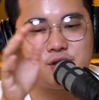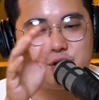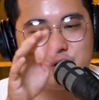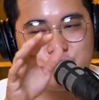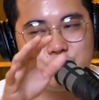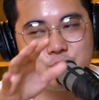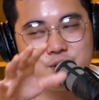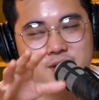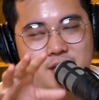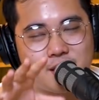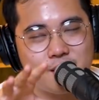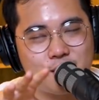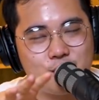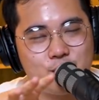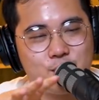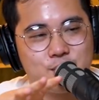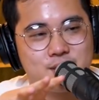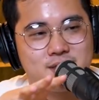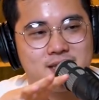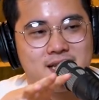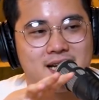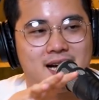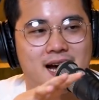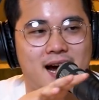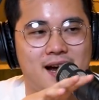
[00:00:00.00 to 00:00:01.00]
shoes and clothes,
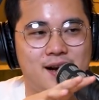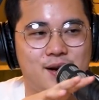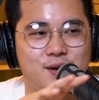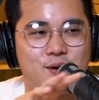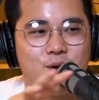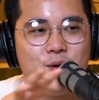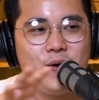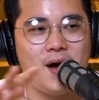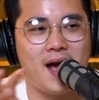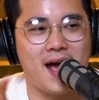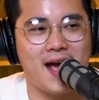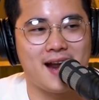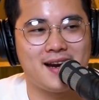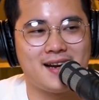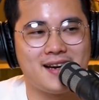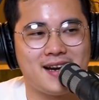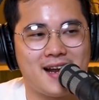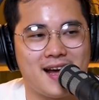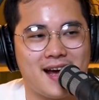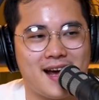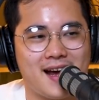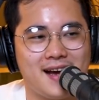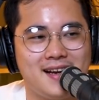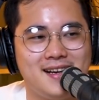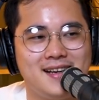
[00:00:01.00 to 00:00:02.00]
they kind of go hand in
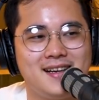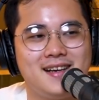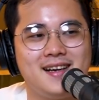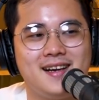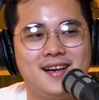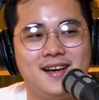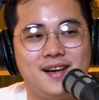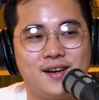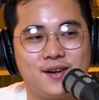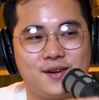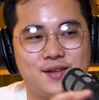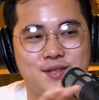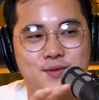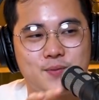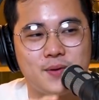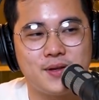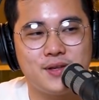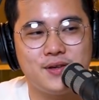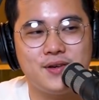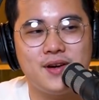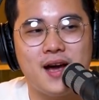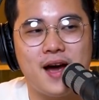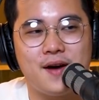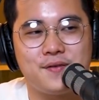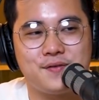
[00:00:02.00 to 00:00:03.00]
hand. Yeah. Because when
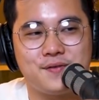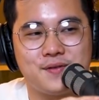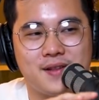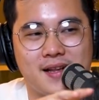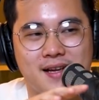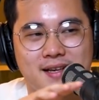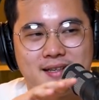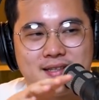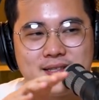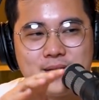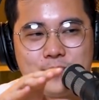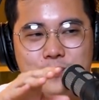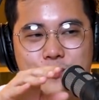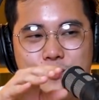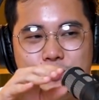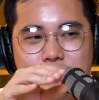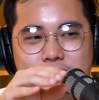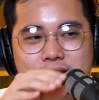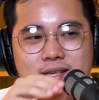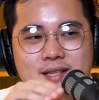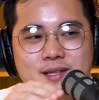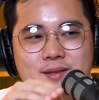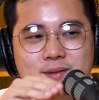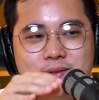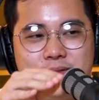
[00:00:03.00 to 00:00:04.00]
you have like some
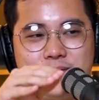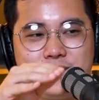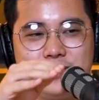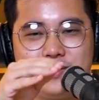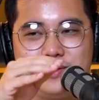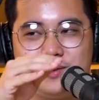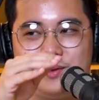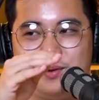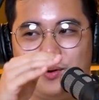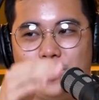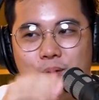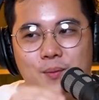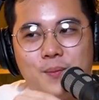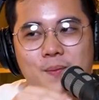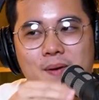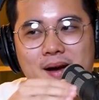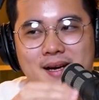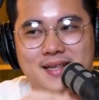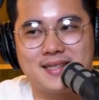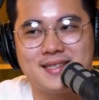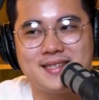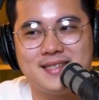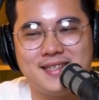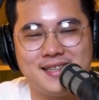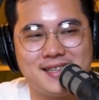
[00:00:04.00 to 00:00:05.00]
pretty dope
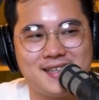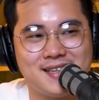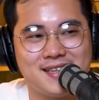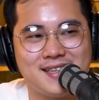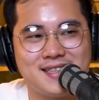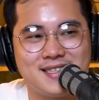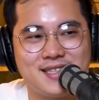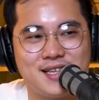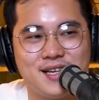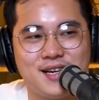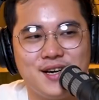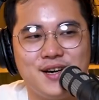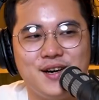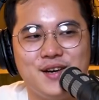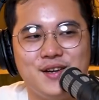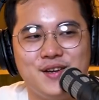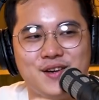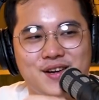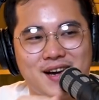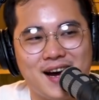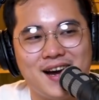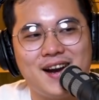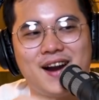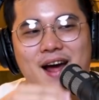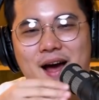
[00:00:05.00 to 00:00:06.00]
ass sneakers, you
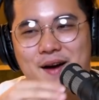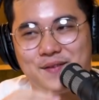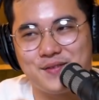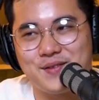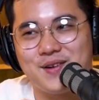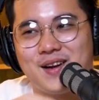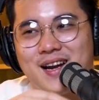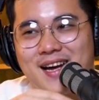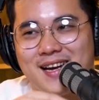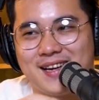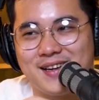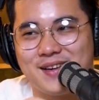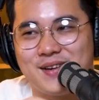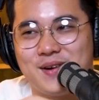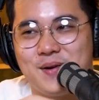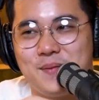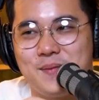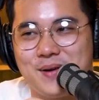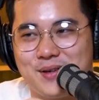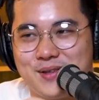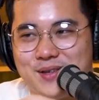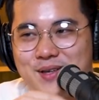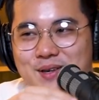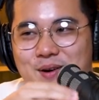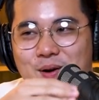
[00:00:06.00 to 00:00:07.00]
kind of have to
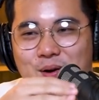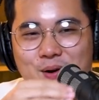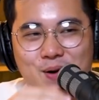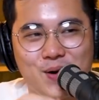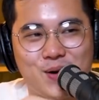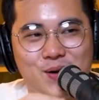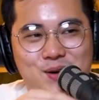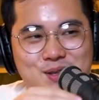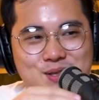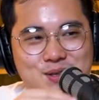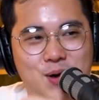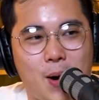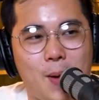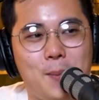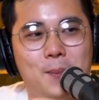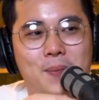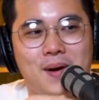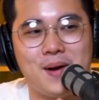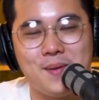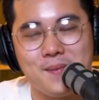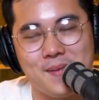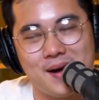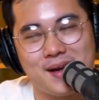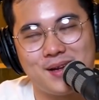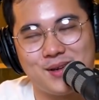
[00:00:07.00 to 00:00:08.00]
make sure your clothes
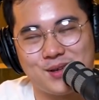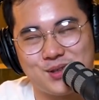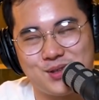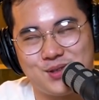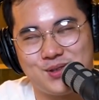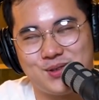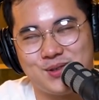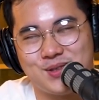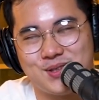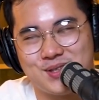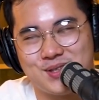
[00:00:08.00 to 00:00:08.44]
complement your shoes.